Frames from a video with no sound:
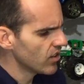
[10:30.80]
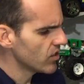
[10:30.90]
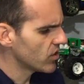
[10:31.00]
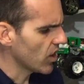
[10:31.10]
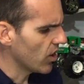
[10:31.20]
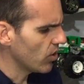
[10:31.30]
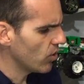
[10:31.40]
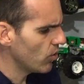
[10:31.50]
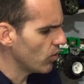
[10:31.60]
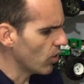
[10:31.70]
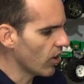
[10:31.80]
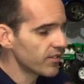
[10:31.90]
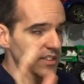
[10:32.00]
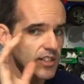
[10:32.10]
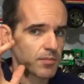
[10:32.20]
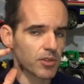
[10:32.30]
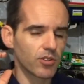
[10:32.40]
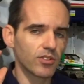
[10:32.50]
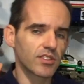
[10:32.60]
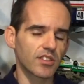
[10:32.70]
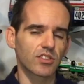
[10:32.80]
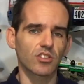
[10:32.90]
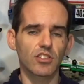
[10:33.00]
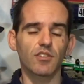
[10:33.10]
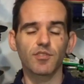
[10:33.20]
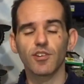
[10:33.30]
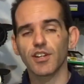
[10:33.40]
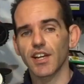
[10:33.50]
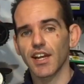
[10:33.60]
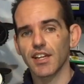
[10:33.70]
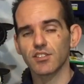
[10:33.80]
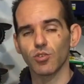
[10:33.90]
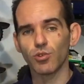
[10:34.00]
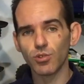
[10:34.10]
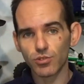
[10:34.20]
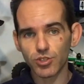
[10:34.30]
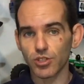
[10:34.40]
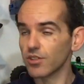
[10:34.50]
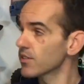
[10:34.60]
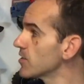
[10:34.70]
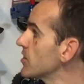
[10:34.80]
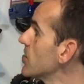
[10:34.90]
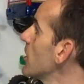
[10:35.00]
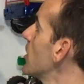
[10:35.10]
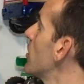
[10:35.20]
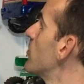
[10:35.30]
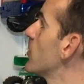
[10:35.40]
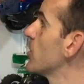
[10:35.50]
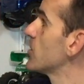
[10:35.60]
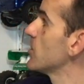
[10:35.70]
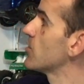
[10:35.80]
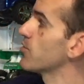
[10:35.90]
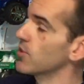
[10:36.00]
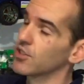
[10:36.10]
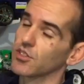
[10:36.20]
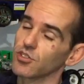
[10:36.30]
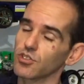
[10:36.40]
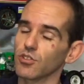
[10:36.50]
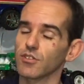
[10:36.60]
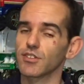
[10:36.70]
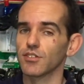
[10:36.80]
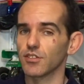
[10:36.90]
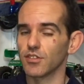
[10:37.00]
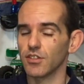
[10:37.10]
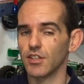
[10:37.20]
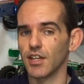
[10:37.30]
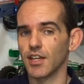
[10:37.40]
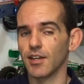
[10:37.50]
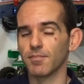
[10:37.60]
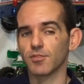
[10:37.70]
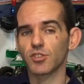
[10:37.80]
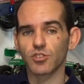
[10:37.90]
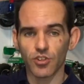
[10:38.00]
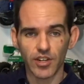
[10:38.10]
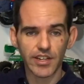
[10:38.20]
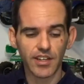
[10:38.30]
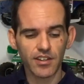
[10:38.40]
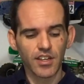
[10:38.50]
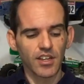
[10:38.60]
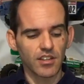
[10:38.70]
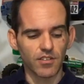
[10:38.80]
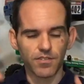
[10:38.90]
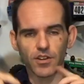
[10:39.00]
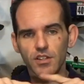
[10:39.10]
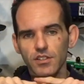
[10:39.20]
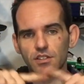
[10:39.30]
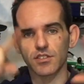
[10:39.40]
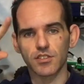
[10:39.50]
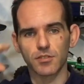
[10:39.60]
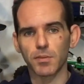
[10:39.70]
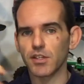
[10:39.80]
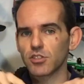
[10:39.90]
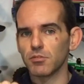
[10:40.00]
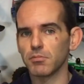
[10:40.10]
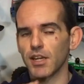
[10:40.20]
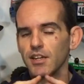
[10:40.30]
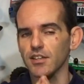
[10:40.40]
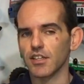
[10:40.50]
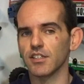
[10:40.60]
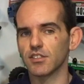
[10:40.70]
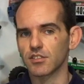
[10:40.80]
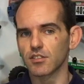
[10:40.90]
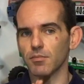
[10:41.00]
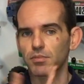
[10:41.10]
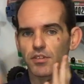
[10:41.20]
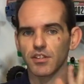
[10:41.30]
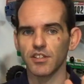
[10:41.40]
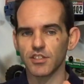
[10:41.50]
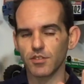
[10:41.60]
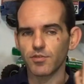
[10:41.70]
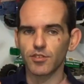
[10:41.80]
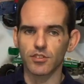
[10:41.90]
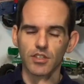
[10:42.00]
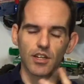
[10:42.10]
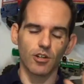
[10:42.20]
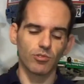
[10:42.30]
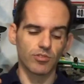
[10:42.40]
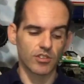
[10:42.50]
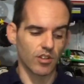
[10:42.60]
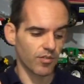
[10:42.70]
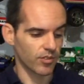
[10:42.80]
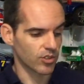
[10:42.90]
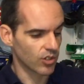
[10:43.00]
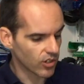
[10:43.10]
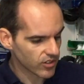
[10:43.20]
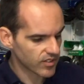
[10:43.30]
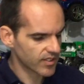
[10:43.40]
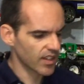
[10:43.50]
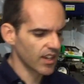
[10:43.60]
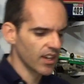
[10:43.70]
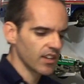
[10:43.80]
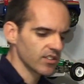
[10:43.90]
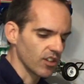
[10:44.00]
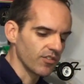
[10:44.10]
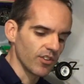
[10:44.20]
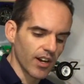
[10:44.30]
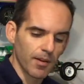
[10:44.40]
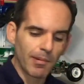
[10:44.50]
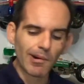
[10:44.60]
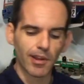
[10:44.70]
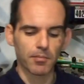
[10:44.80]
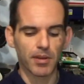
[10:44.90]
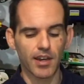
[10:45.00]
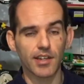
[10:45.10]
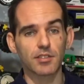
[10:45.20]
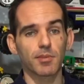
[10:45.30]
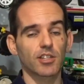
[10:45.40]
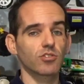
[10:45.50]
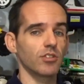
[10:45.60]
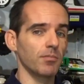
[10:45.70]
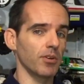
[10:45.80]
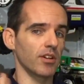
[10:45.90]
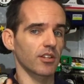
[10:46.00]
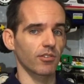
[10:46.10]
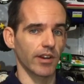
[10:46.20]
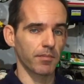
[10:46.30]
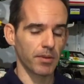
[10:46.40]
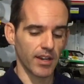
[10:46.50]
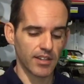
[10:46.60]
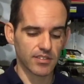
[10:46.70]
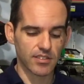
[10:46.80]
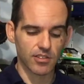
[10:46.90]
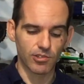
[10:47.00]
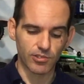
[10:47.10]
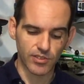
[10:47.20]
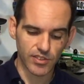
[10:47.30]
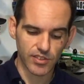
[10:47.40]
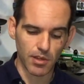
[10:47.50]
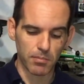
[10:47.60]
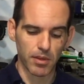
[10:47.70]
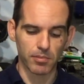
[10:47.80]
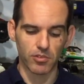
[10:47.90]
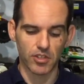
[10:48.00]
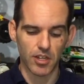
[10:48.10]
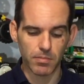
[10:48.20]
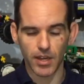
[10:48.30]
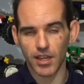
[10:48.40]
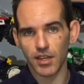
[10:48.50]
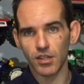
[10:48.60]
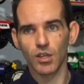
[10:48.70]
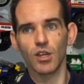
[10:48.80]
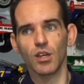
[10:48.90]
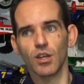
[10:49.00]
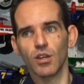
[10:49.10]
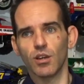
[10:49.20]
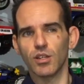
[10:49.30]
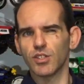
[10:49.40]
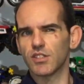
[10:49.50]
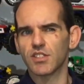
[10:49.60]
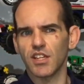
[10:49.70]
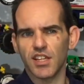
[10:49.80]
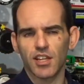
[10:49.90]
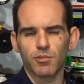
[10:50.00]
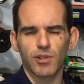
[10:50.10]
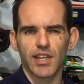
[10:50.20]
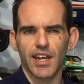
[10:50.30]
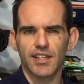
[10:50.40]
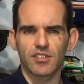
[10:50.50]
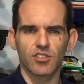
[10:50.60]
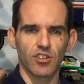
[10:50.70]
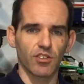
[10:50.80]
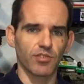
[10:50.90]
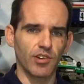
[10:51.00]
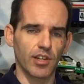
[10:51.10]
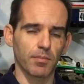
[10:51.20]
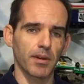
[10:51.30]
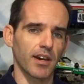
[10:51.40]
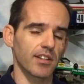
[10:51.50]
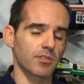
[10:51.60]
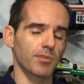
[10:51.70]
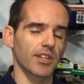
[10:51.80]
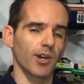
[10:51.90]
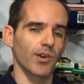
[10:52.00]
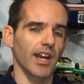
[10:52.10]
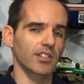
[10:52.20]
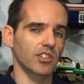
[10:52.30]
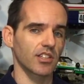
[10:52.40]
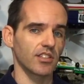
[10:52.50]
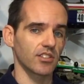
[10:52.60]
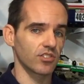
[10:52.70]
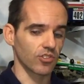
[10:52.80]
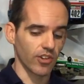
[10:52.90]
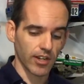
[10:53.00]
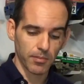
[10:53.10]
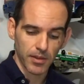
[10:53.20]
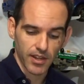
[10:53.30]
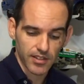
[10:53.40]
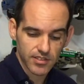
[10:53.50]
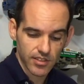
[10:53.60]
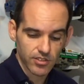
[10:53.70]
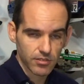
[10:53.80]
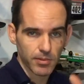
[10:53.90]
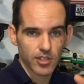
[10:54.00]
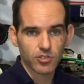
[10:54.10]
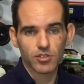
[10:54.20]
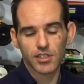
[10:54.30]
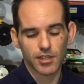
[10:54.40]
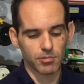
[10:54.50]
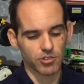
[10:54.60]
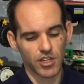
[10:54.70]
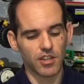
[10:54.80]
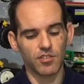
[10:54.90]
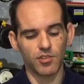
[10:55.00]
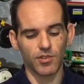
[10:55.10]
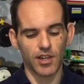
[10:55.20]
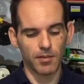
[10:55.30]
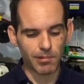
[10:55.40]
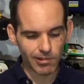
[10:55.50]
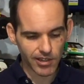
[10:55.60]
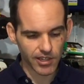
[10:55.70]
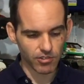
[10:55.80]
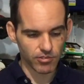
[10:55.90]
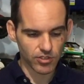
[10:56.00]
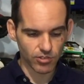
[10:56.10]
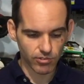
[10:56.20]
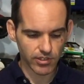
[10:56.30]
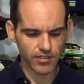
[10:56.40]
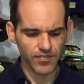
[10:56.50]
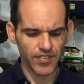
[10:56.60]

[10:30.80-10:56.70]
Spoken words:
So obviously because the Sonic Fighter has oil shocks versus friction shocks on the Striker, the front suspension mount is completely different to hold the different shocks. So if you are buying parts, make sure you buy the correct parts, because some people on eBay, I did see the other week, had Sonic Fighter parts, but they were actually the Striker parts. So just make sure you double check if you are buying and restoring.